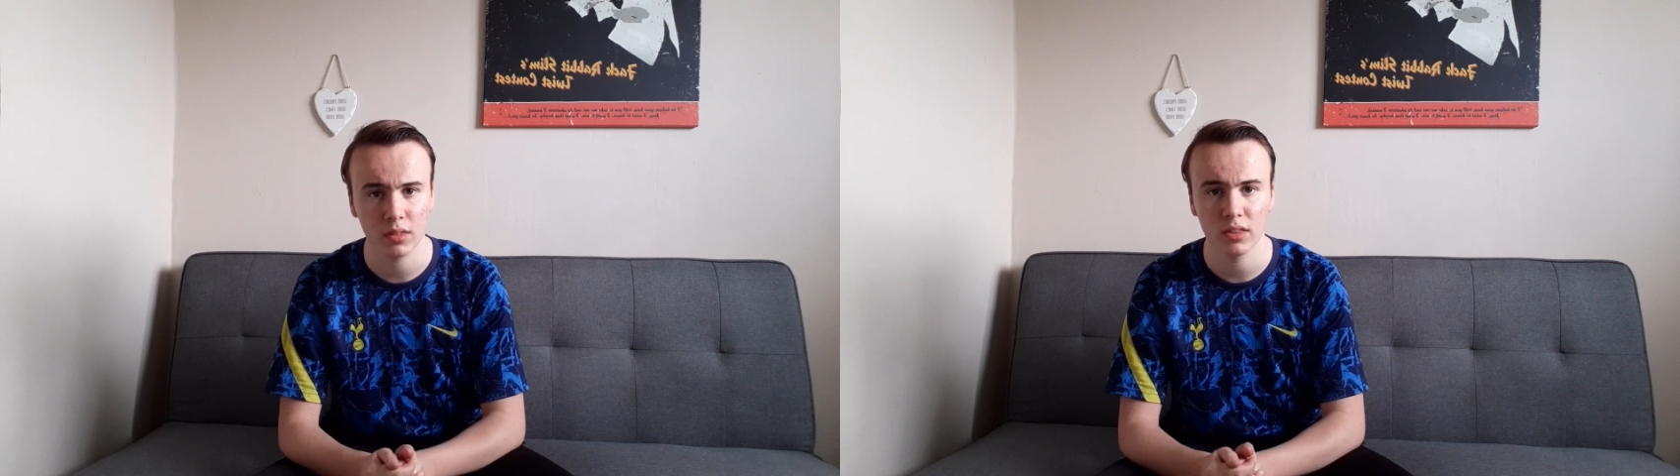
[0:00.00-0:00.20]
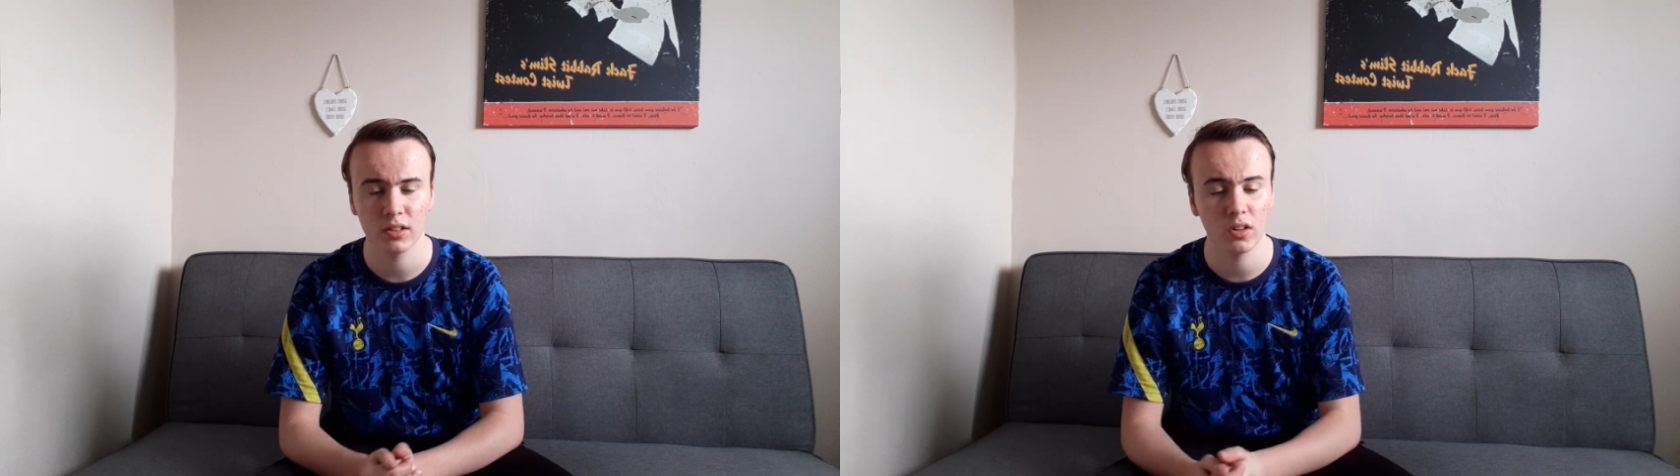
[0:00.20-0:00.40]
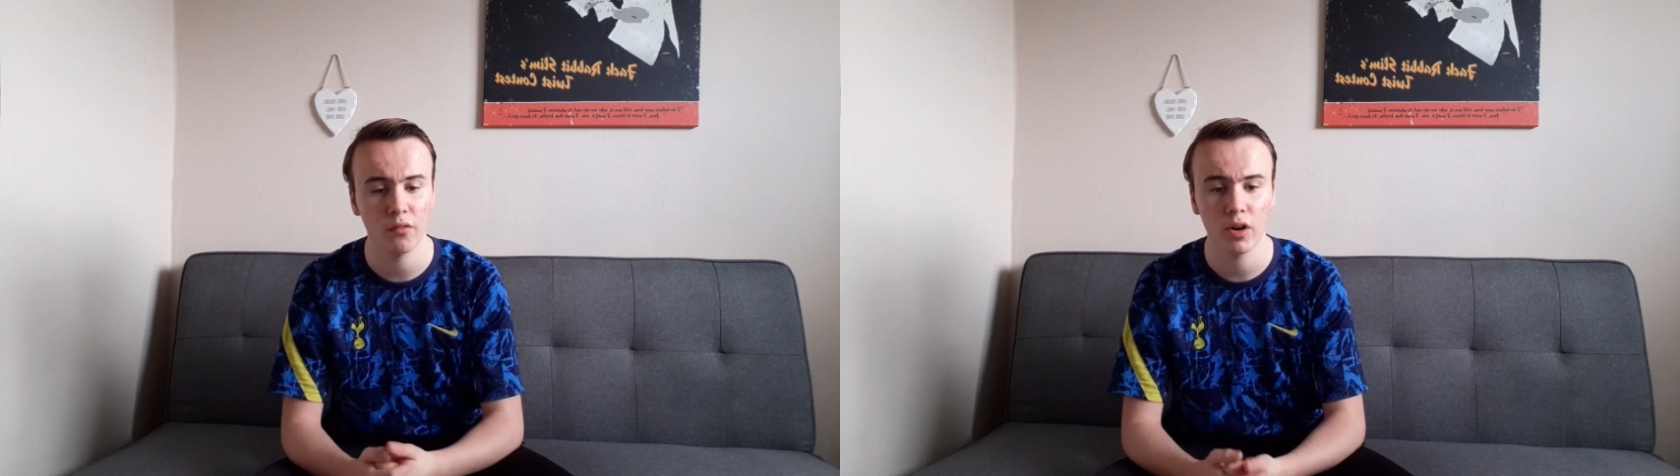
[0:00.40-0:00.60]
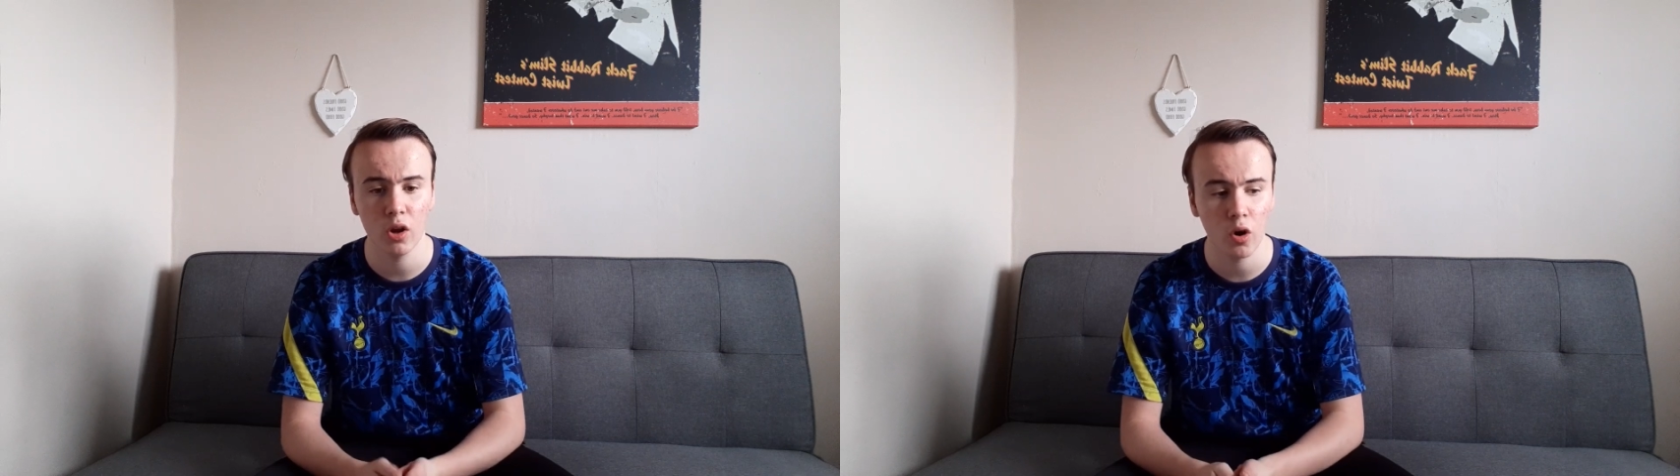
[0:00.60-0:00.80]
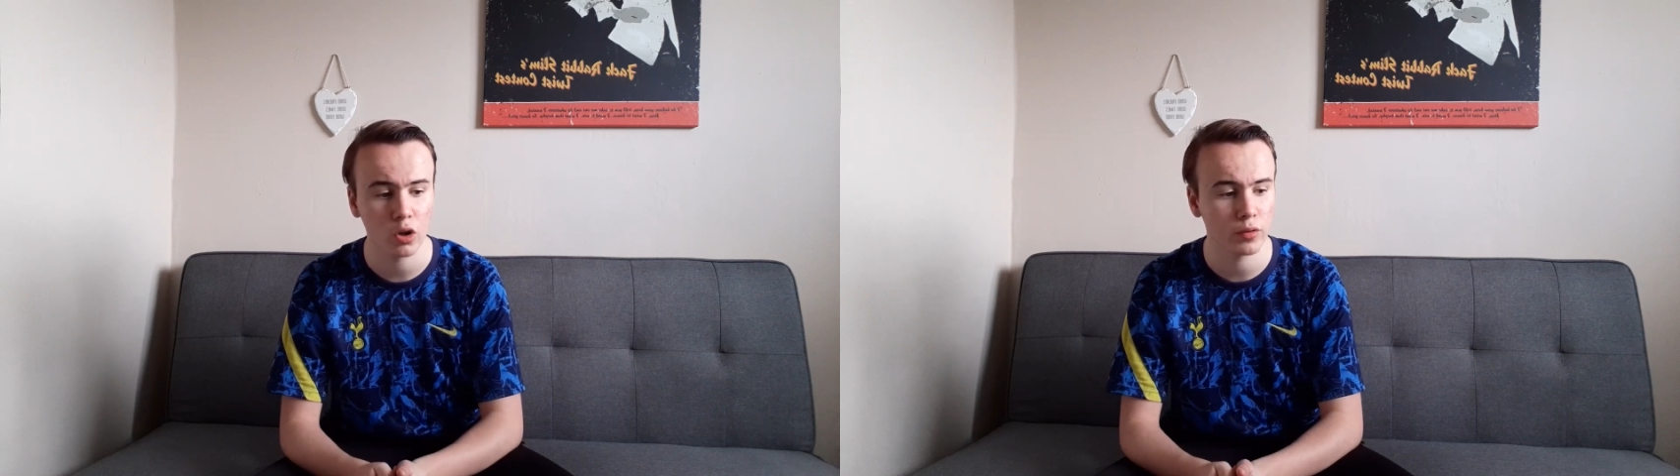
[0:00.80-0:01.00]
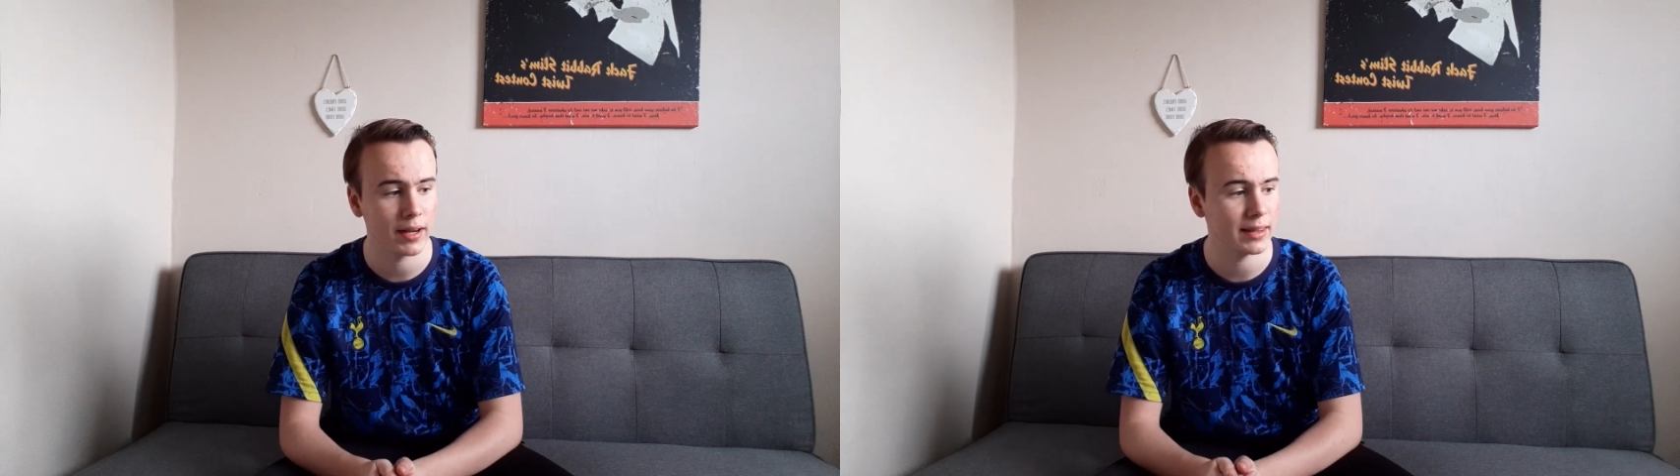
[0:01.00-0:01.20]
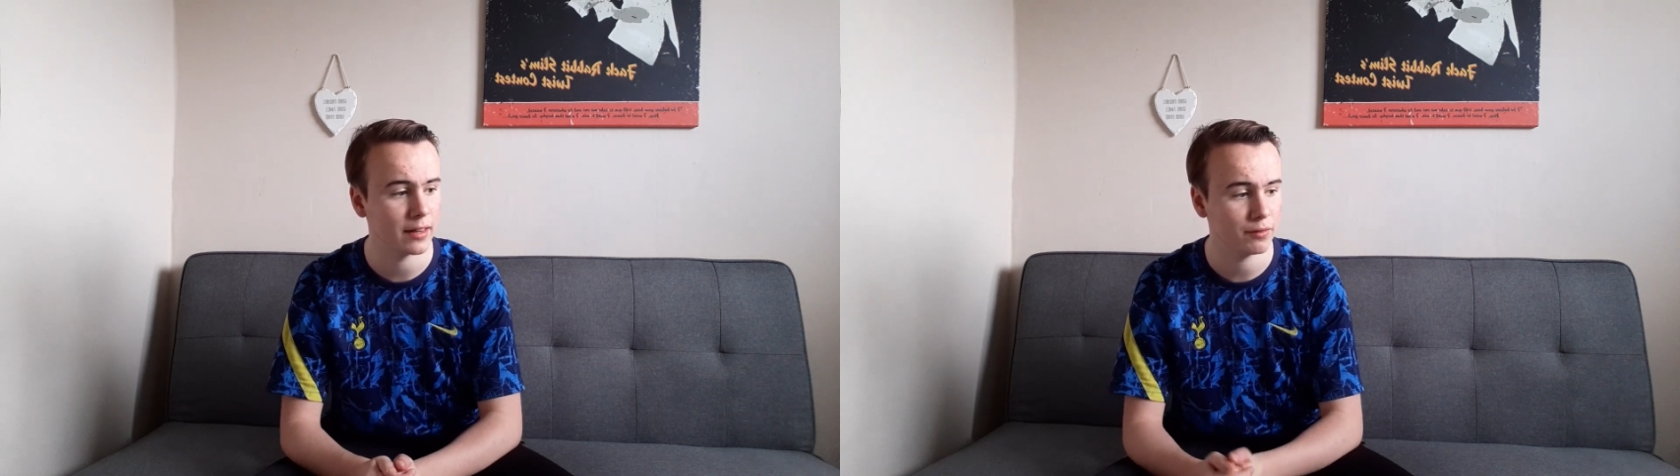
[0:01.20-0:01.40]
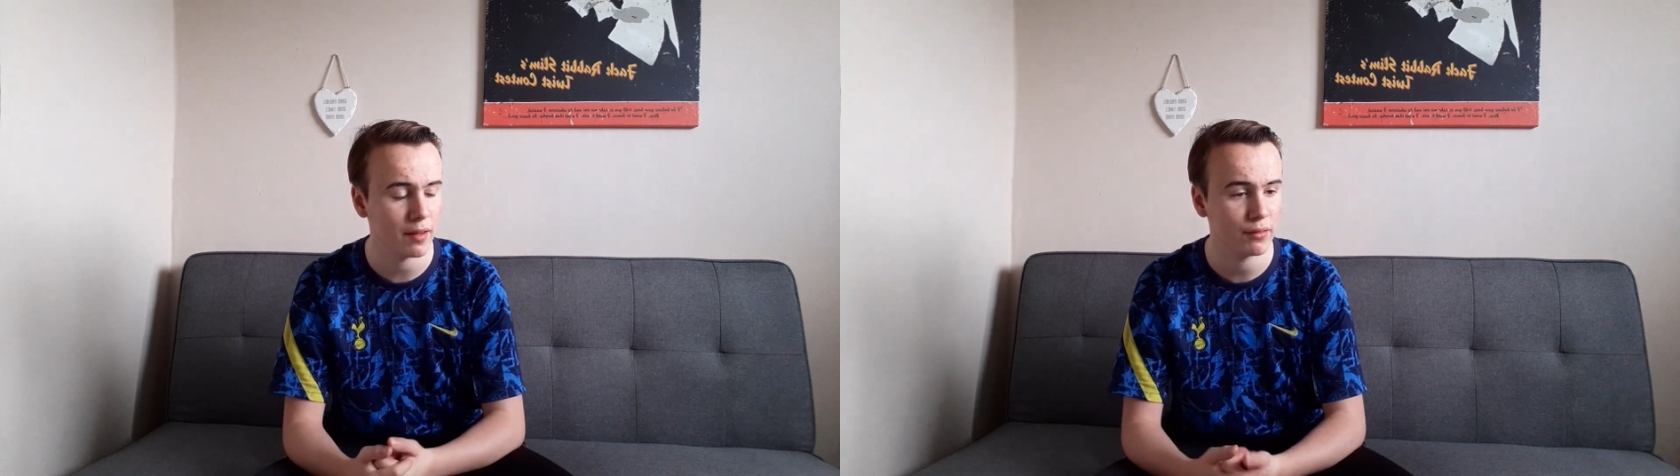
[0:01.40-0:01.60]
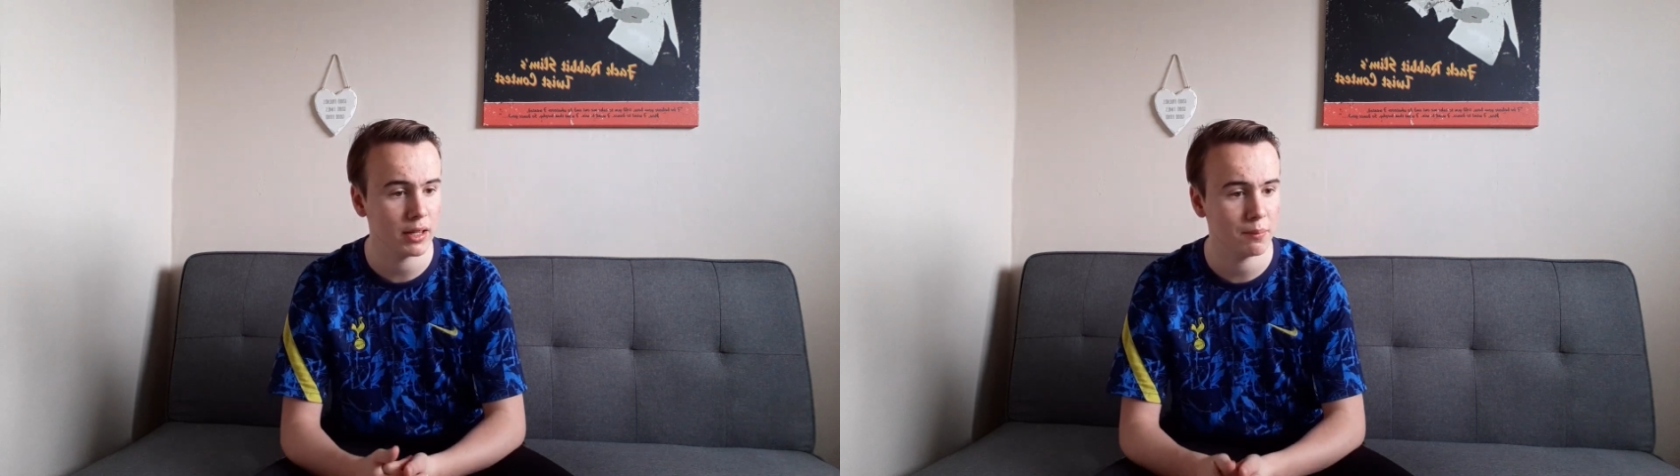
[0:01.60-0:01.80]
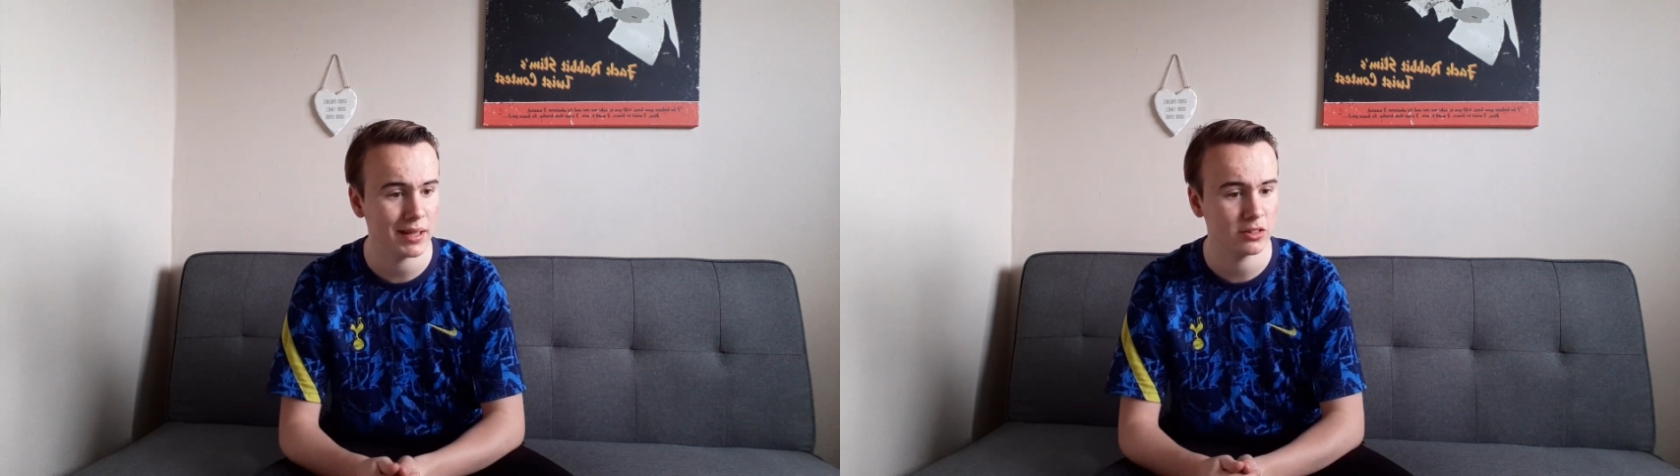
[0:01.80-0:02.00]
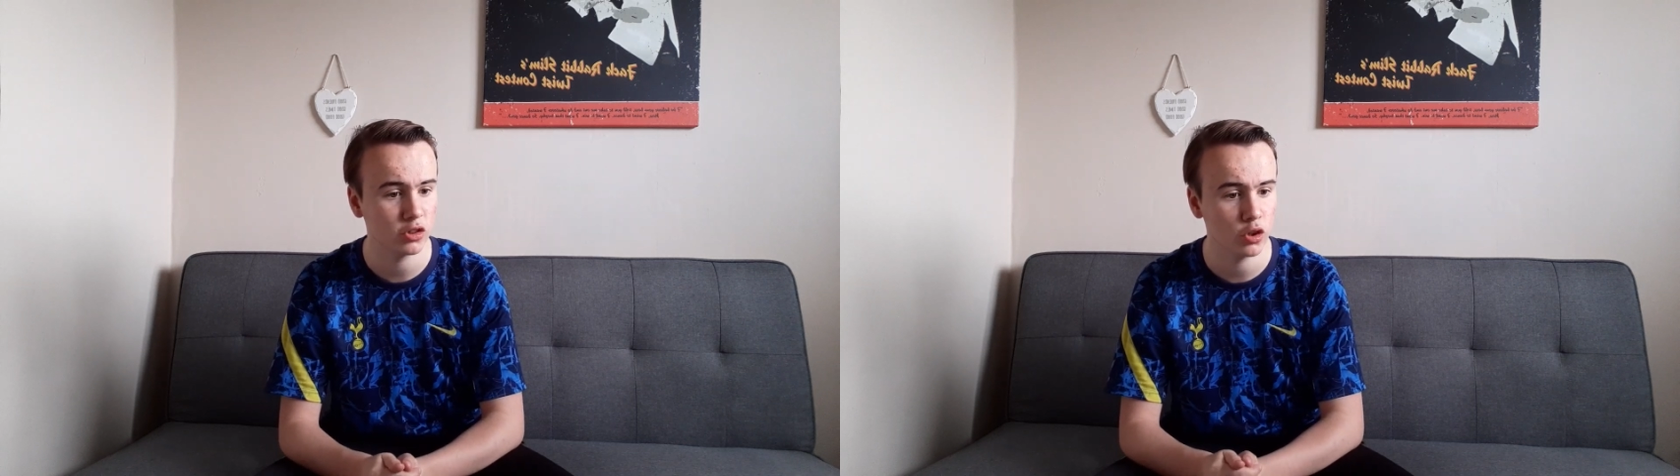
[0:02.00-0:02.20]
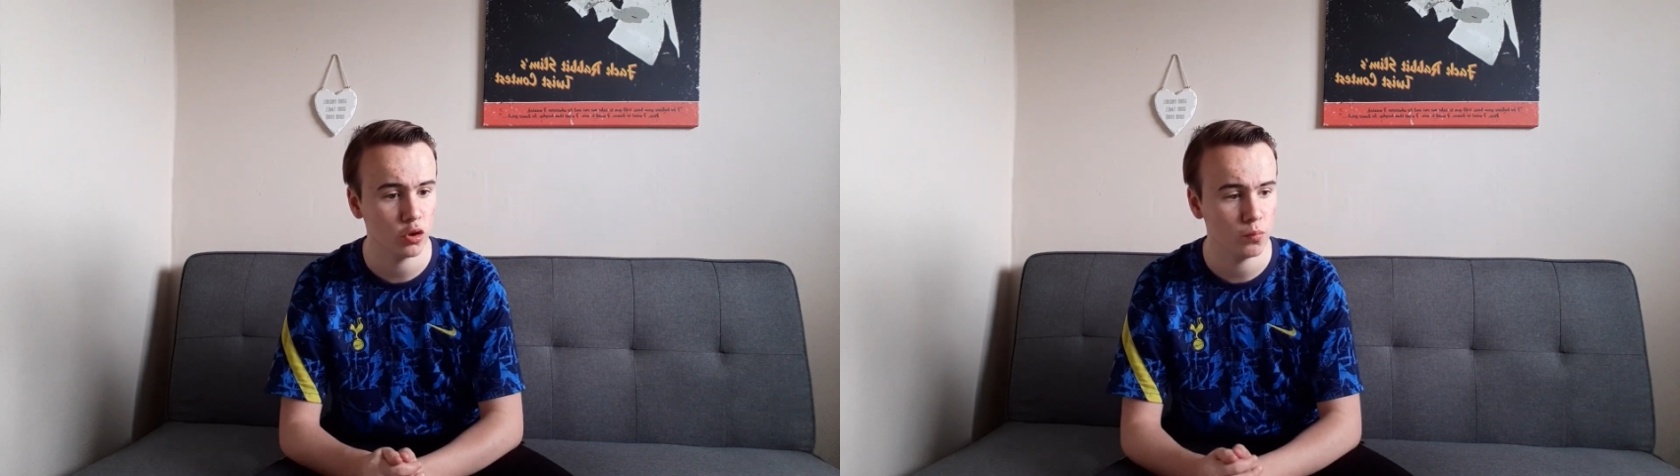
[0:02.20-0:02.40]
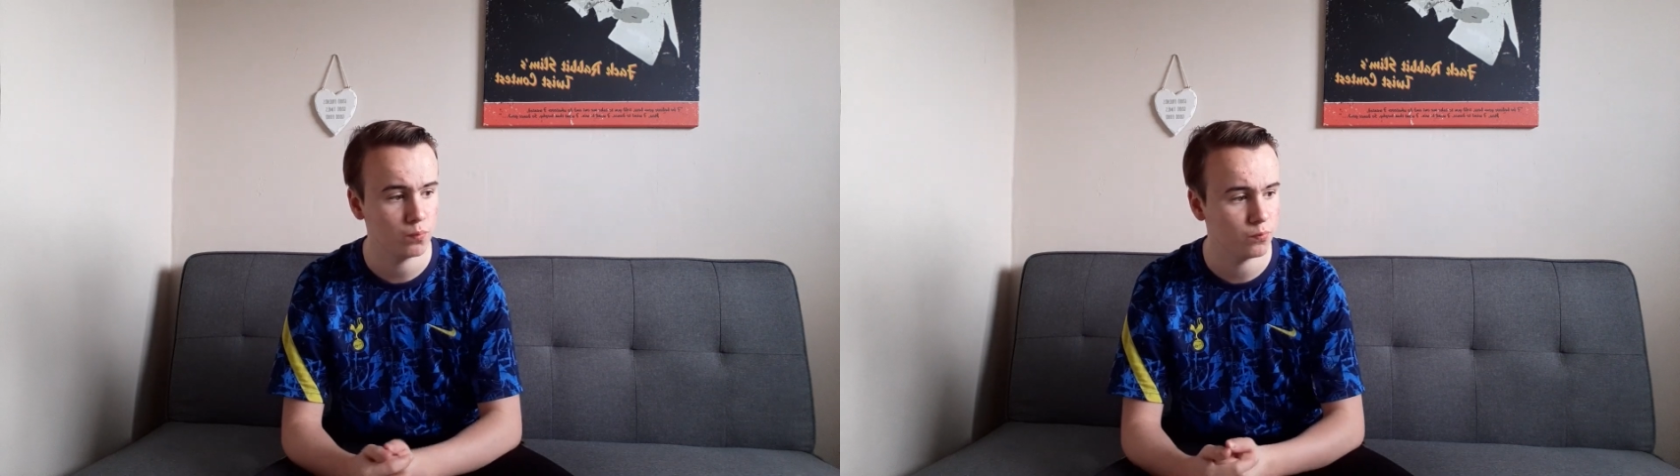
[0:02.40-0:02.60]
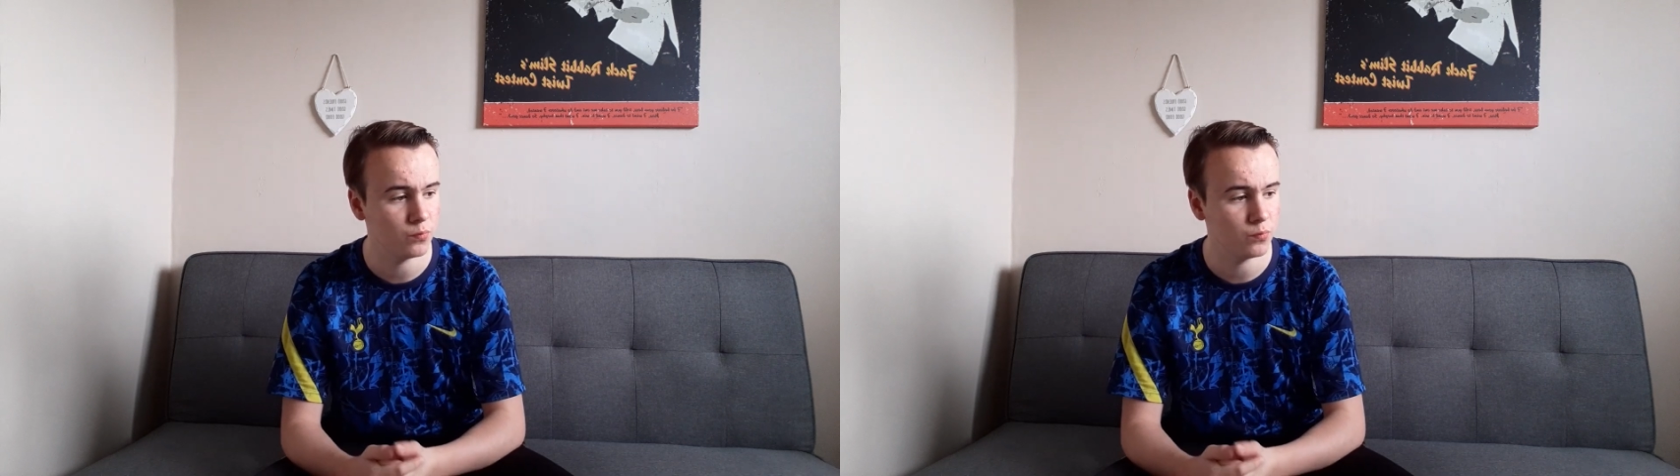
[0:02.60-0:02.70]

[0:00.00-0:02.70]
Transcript: Deserve a lot of credit. They've definitely been two